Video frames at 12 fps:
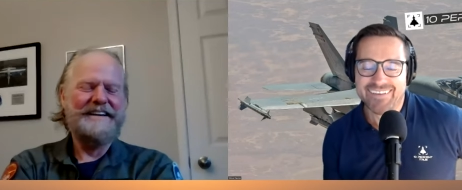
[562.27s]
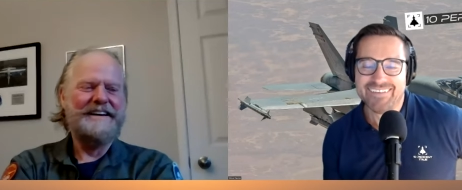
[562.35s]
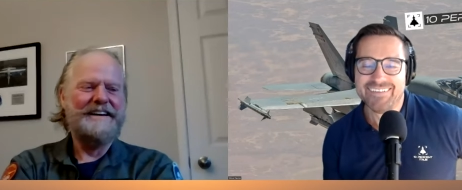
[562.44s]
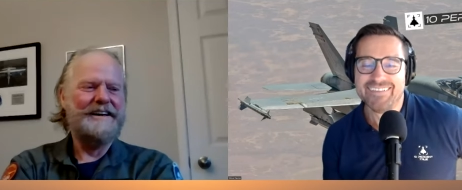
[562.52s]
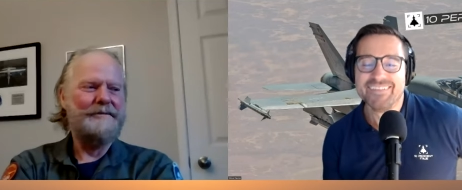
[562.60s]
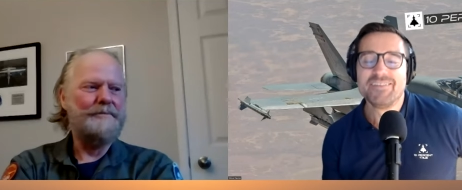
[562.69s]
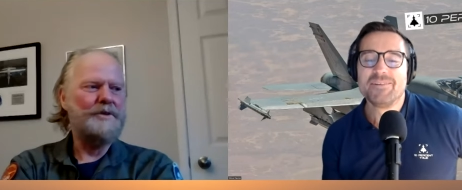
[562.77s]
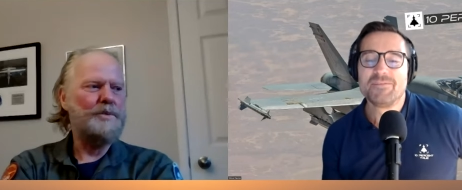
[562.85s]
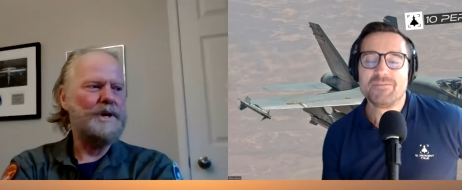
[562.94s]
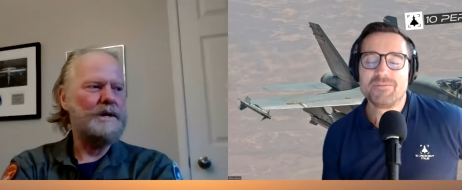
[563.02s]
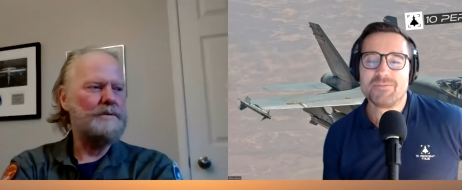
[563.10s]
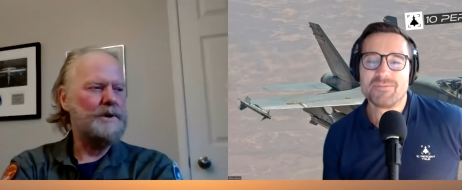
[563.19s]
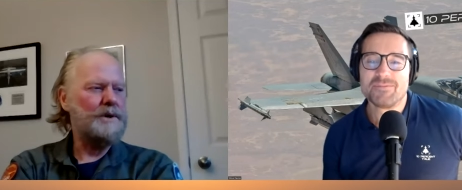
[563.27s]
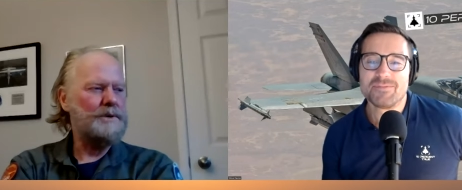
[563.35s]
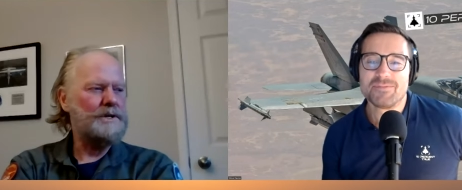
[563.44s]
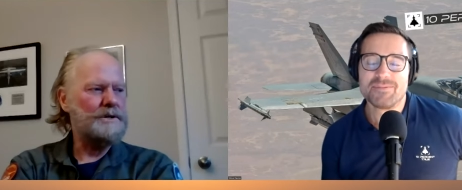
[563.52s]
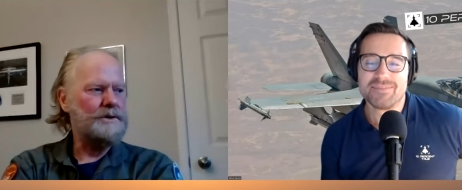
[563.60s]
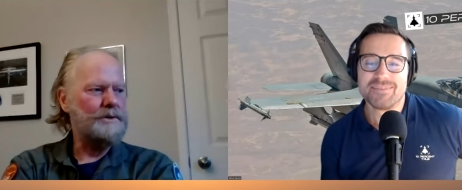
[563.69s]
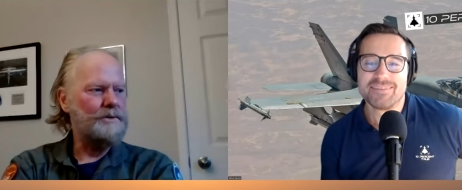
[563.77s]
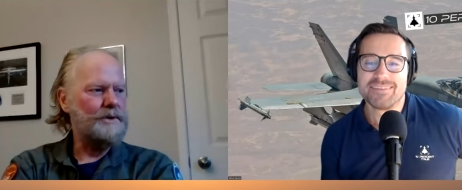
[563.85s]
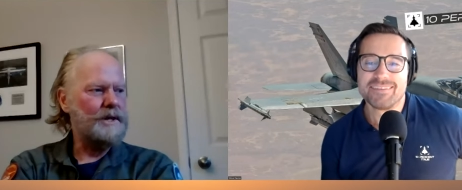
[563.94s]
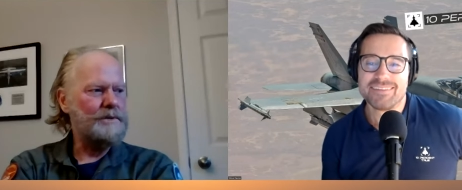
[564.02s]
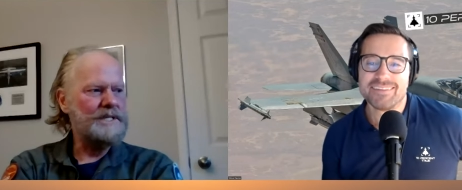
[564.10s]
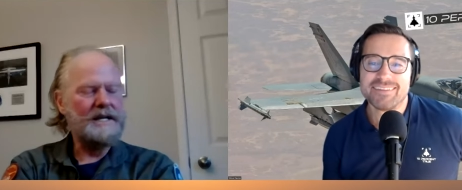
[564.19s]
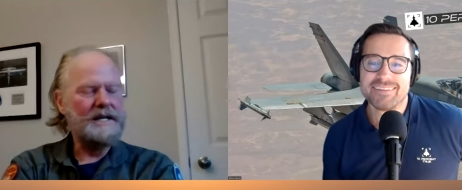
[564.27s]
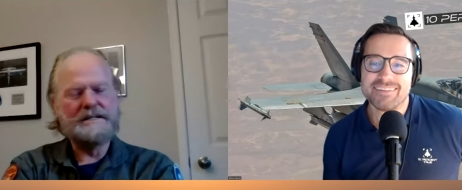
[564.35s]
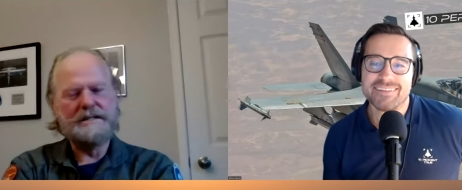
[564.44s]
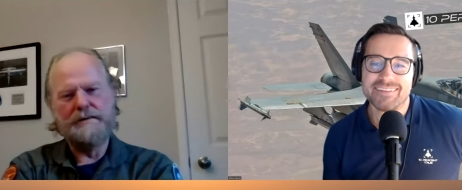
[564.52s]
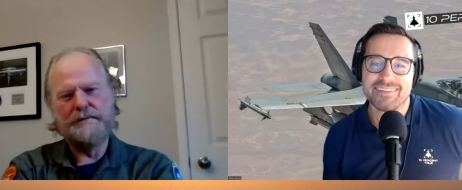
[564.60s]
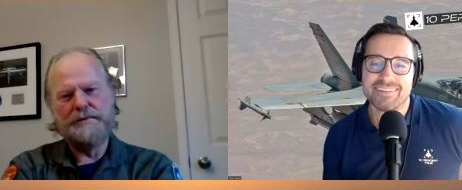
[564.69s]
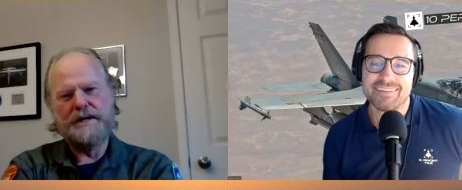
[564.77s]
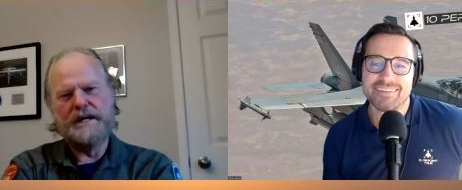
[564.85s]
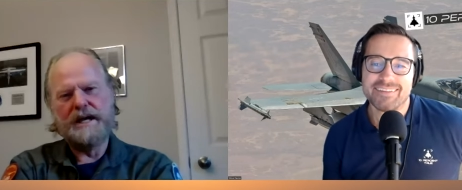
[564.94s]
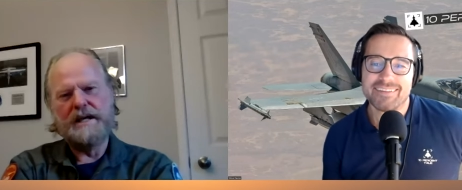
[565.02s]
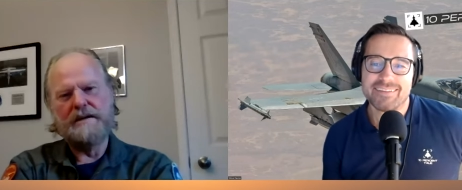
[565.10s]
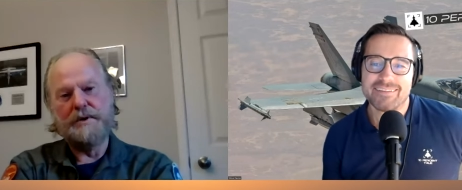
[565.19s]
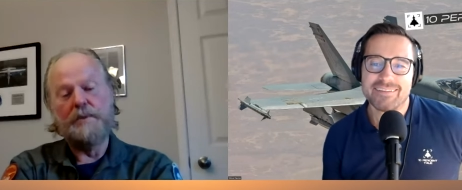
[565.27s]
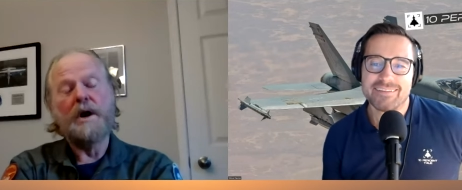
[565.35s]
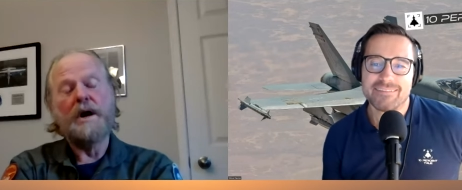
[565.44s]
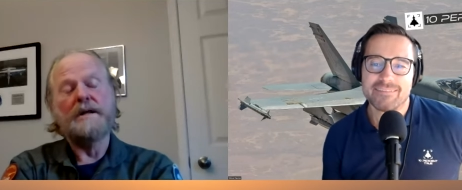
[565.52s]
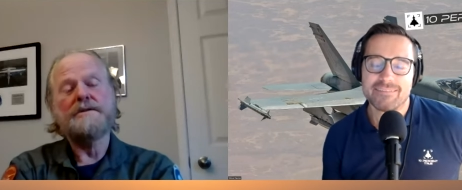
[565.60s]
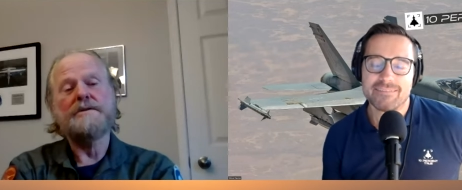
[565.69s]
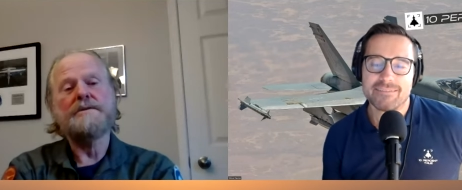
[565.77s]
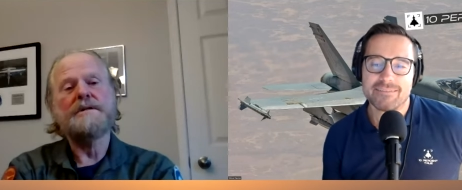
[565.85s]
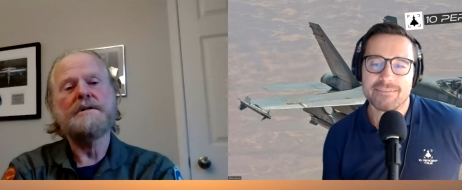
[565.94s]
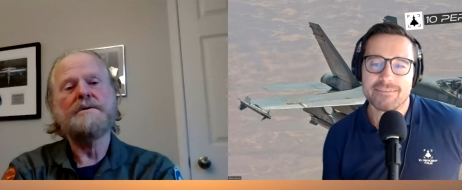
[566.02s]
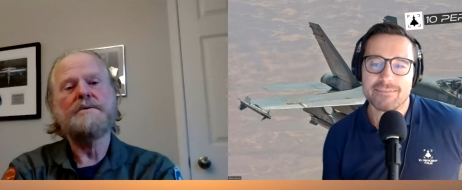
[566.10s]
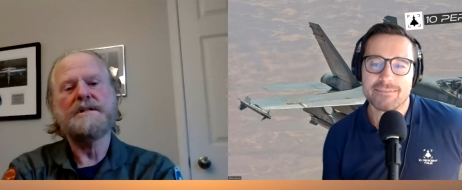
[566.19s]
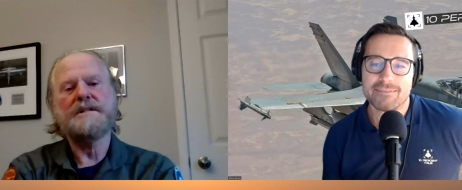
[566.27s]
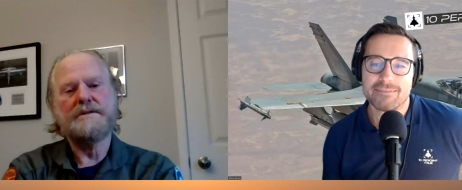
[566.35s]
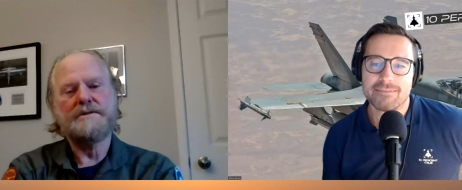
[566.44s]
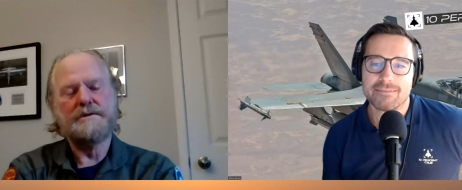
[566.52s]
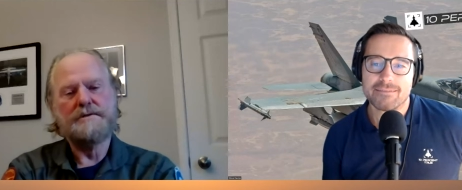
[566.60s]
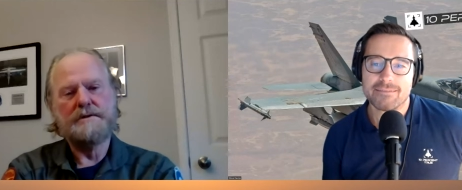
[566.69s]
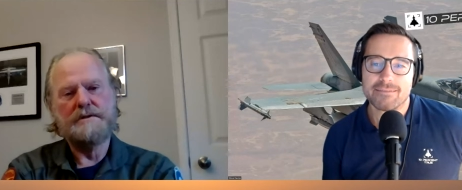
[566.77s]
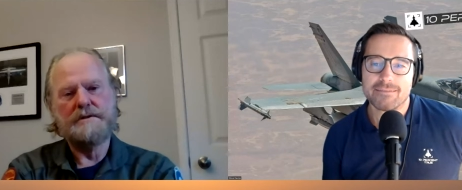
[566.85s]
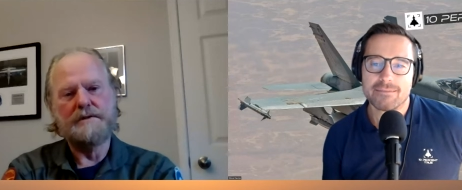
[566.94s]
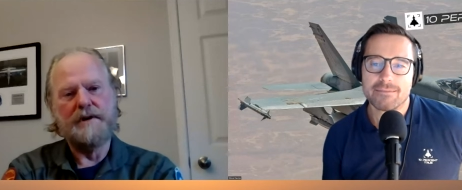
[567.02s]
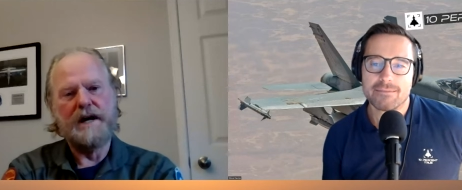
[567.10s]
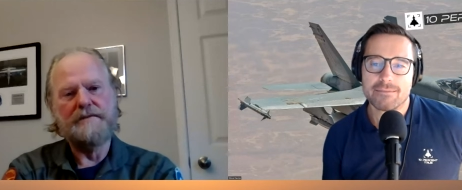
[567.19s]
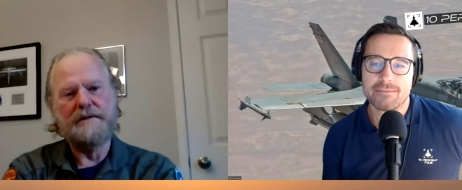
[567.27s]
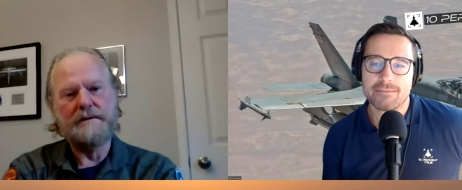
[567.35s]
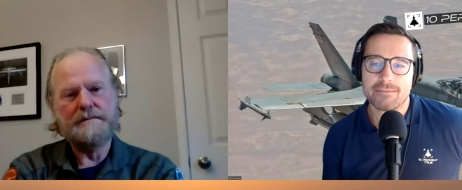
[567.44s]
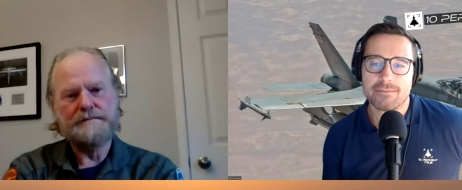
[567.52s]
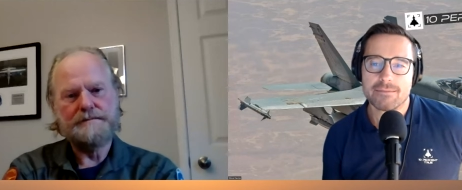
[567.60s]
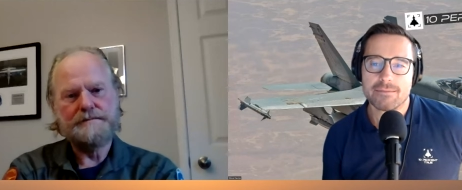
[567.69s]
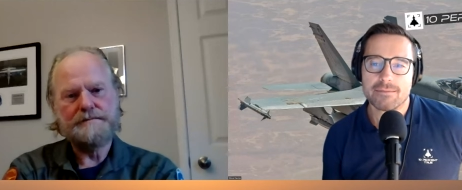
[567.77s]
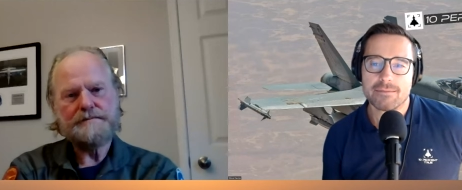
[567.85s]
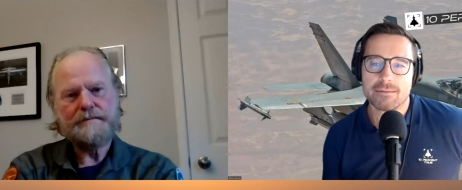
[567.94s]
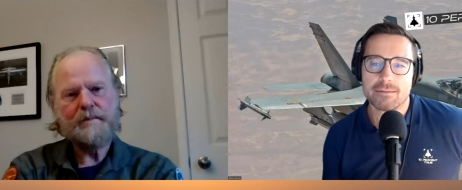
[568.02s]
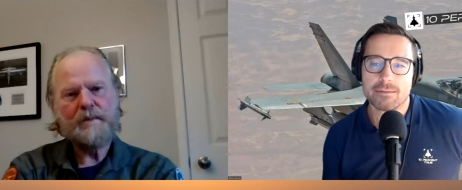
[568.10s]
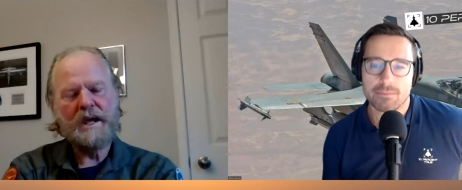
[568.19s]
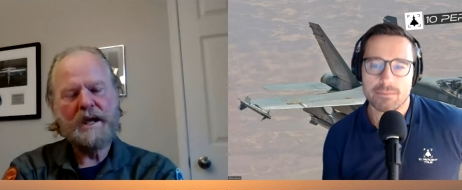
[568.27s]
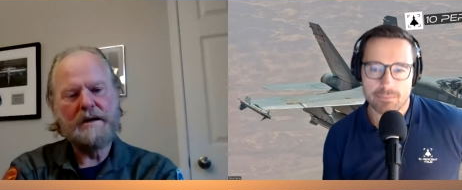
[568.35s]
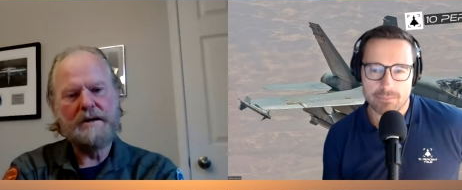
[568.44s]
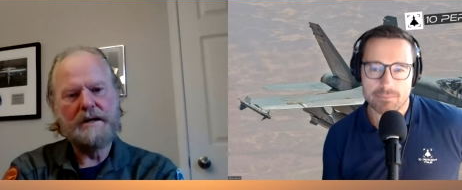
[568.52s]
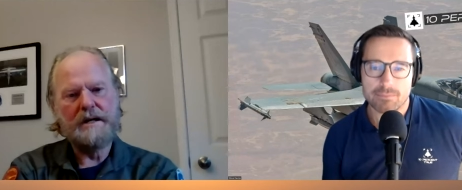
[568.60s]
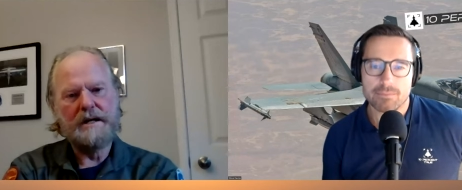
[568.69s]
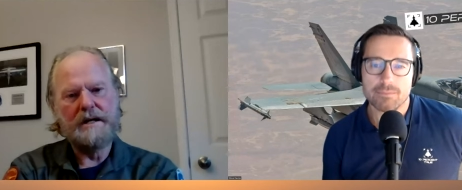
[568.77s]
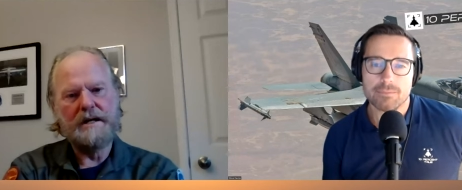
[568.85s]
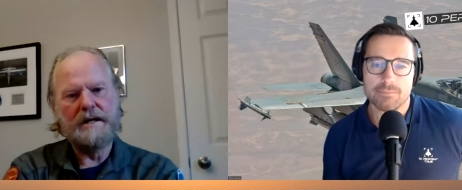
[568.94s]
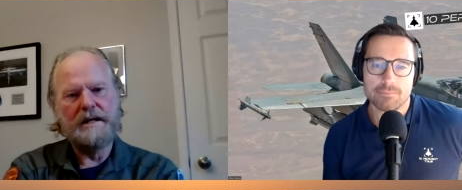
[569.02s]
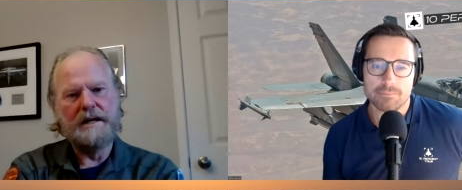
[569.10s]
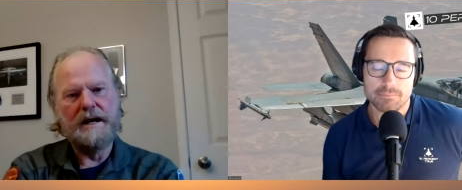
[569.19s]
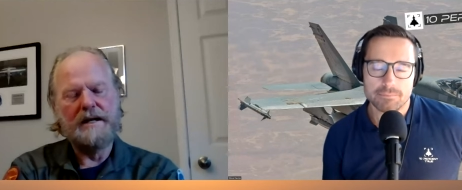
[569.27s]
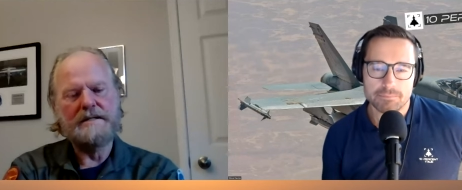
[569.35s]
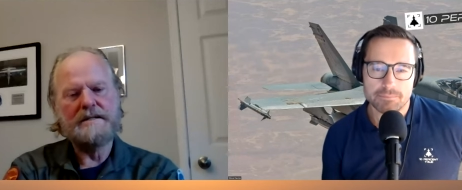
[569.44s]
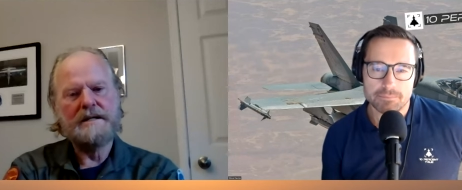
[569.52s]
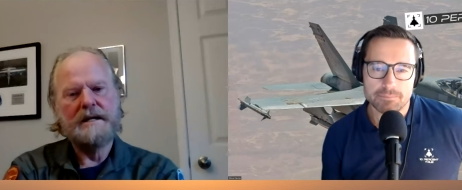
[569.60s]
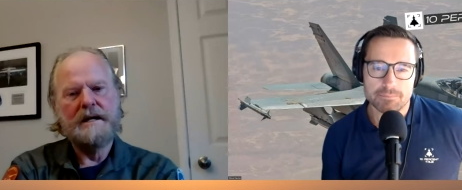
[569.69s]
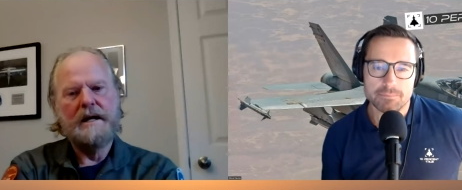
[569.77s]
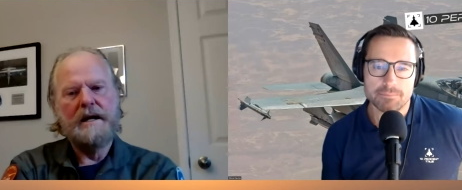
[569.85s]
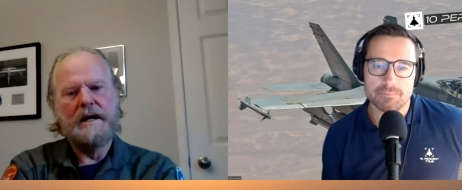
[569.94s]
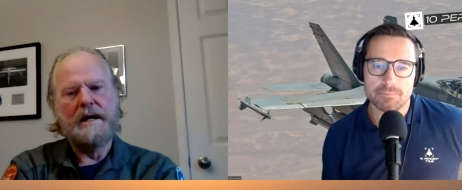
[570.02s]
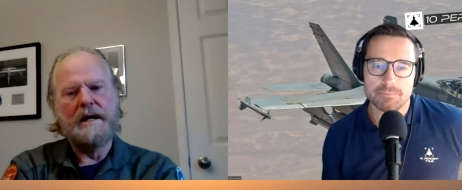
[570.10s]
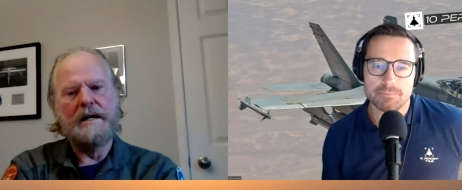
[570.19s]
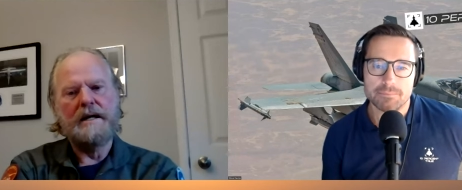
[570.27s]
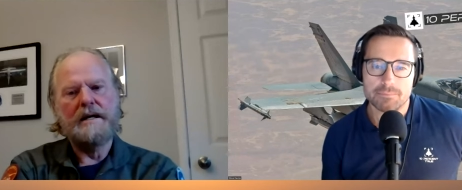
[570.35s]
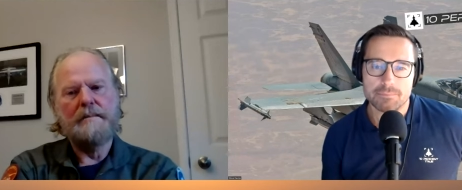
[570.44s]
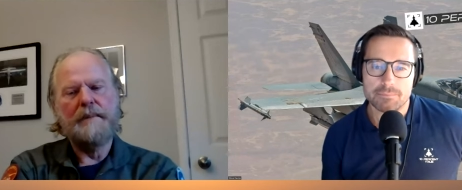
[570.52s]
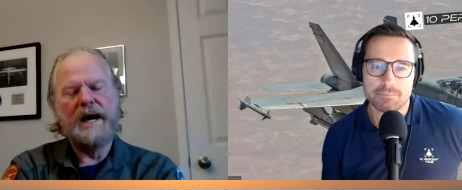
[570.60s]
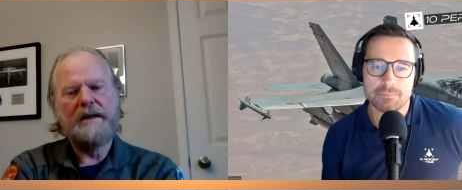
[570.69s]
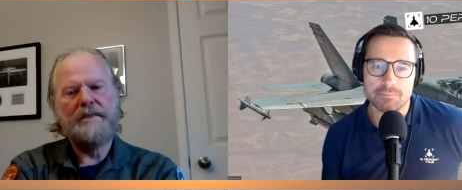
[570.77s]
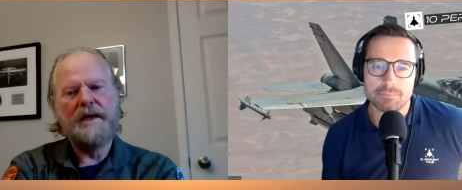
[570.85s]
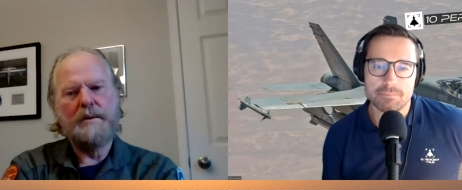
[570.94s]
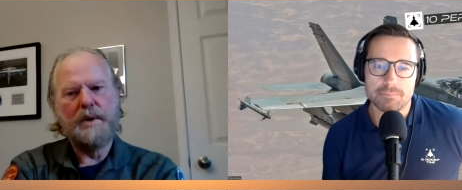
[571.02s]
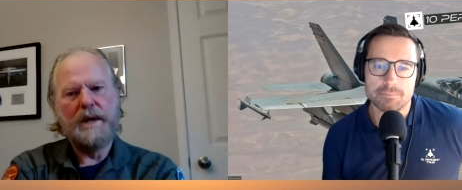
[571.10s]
Speaker 1: And they would take us out for a day if you wanted to do desert survival out in Nellis. And back